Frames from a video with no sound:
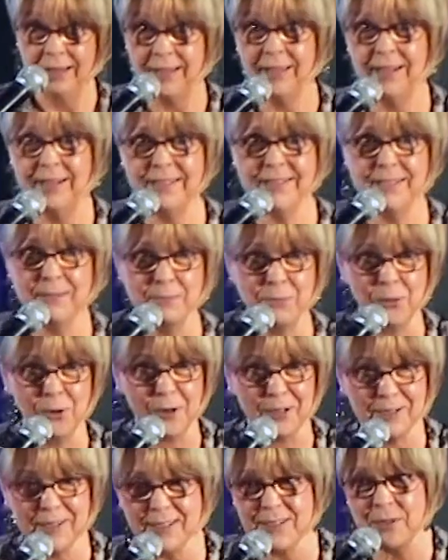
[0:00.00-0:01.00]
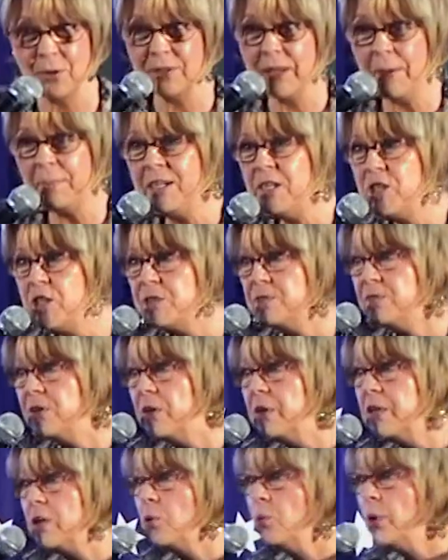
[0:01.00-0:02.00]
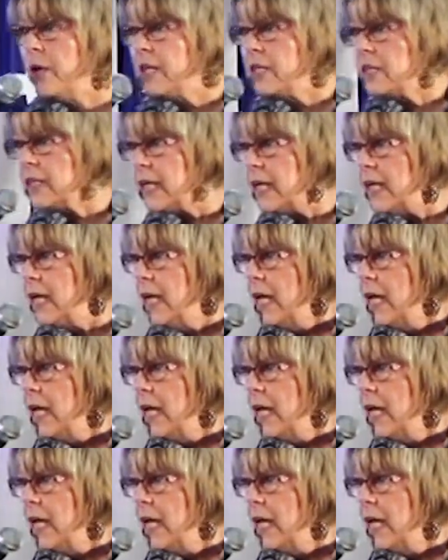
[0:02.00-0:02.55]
it is important. So let me just very quickly